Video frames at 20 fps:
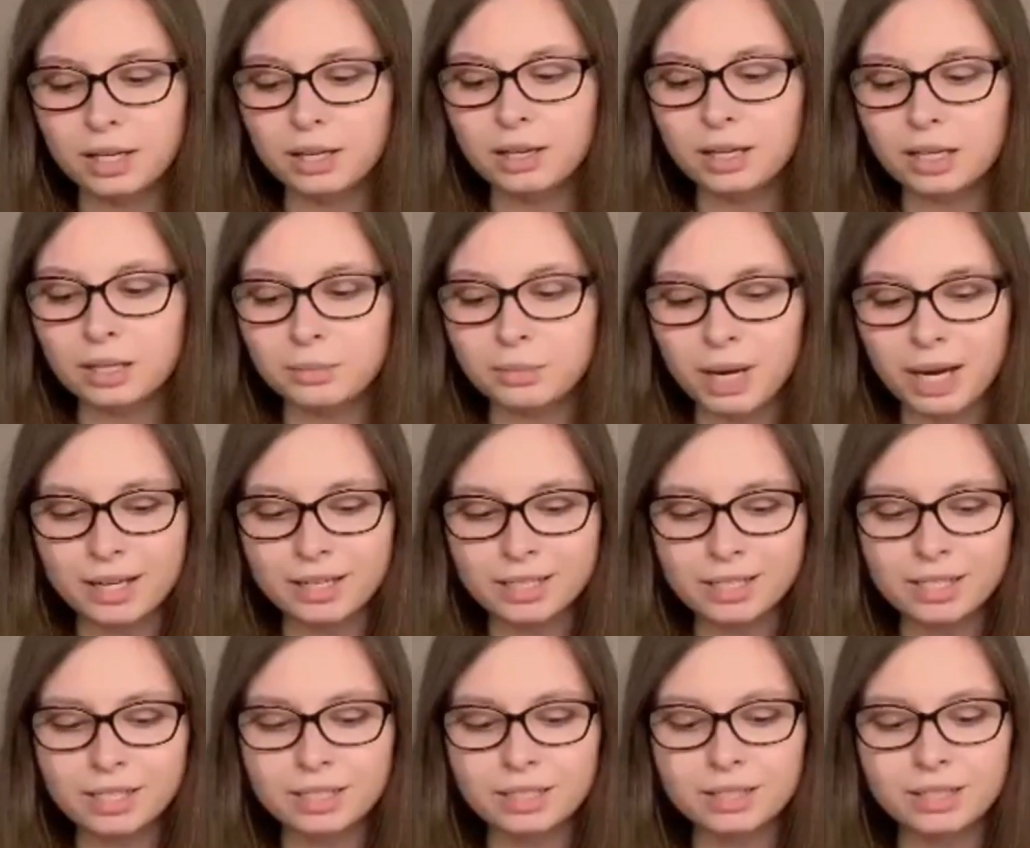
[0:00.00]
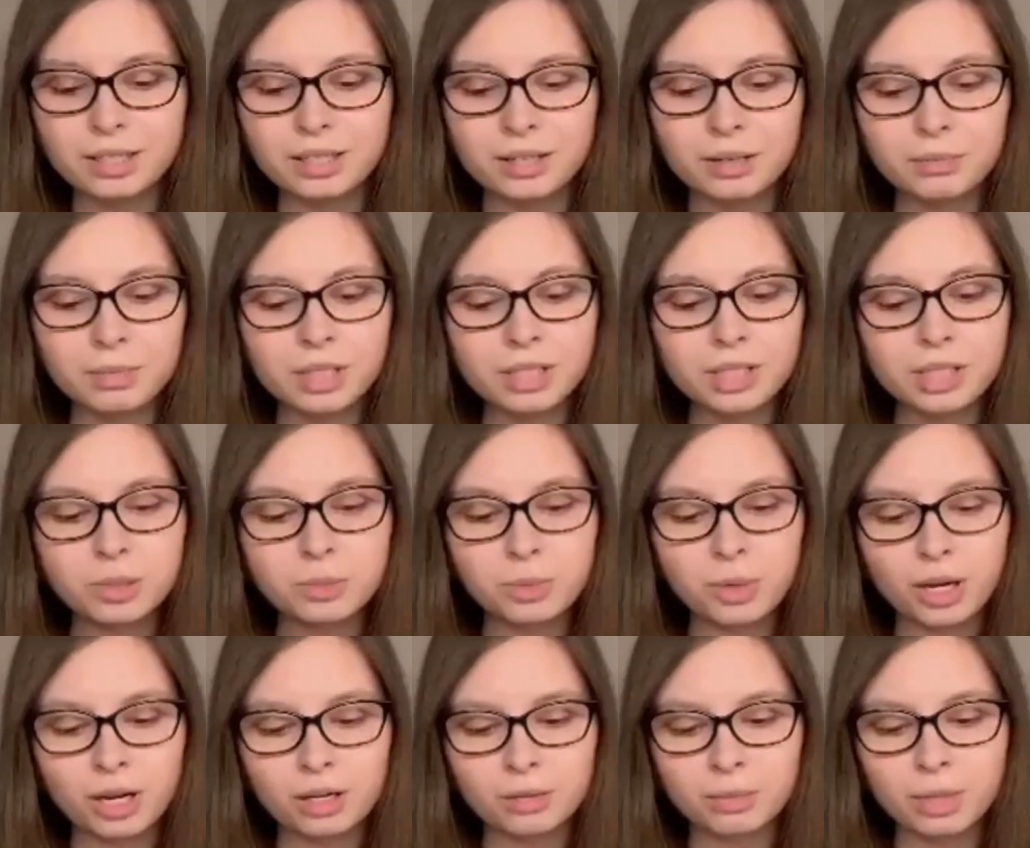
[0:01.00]
In March, the Kroměříž
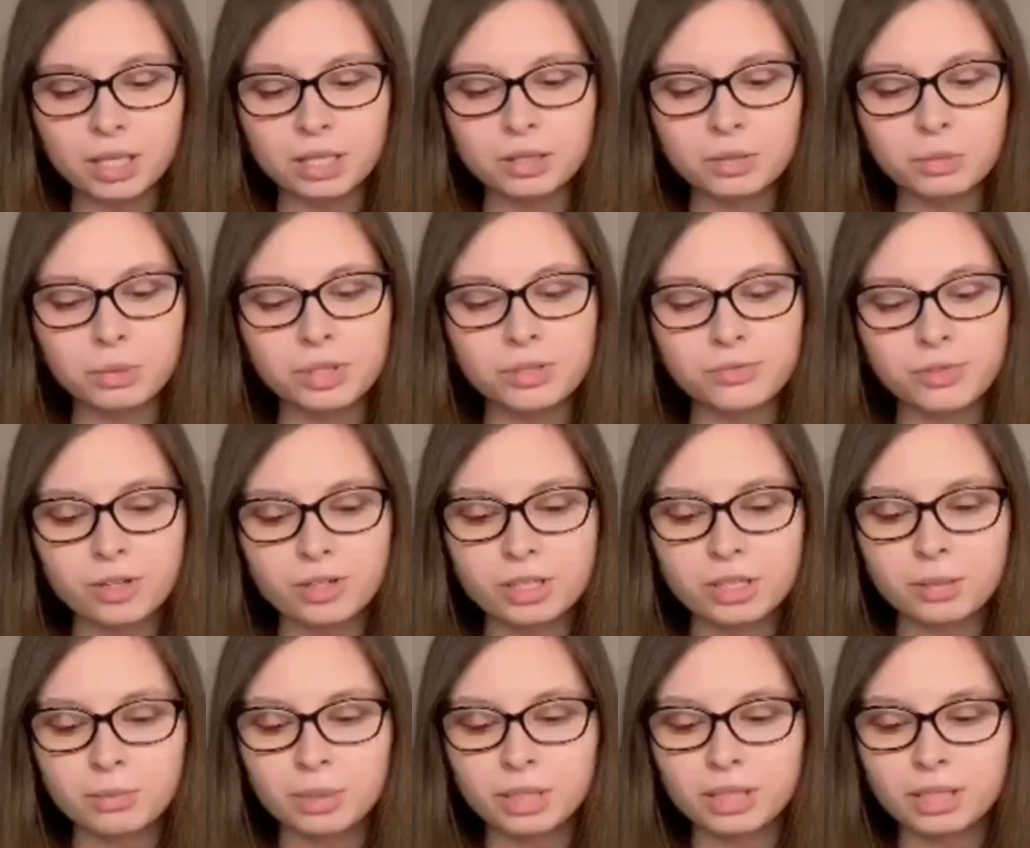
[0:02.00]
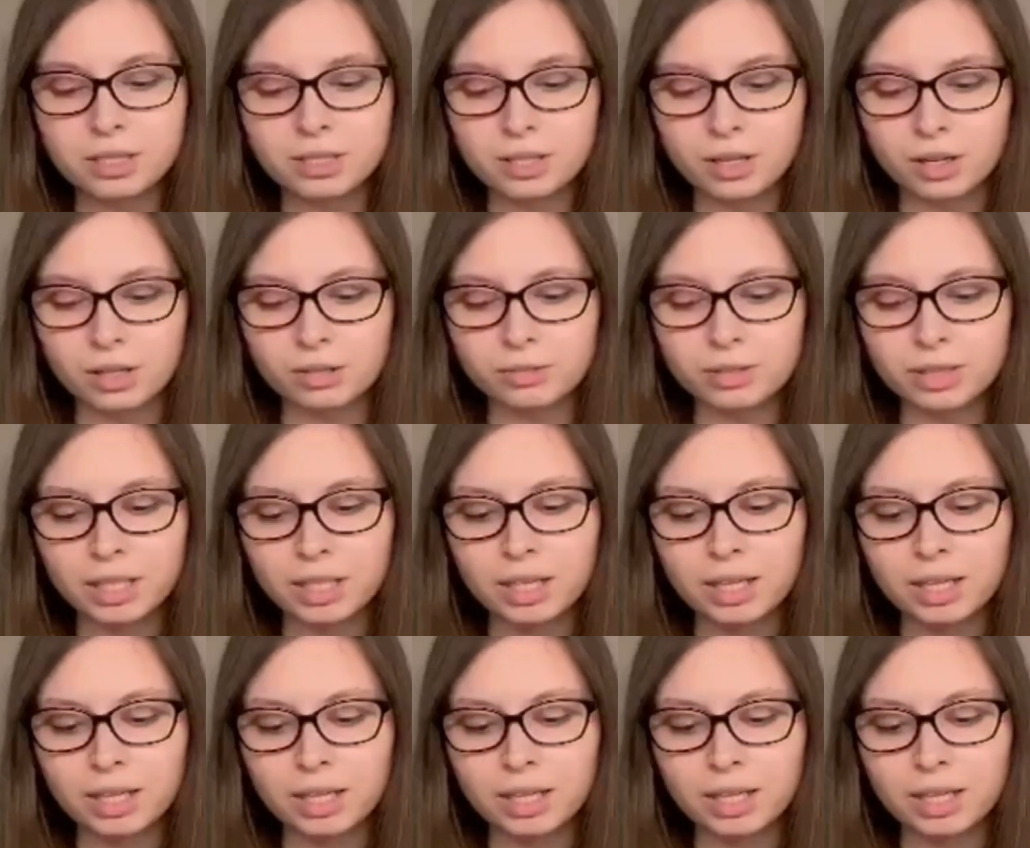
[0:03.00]
parliament was forcibly dissolved,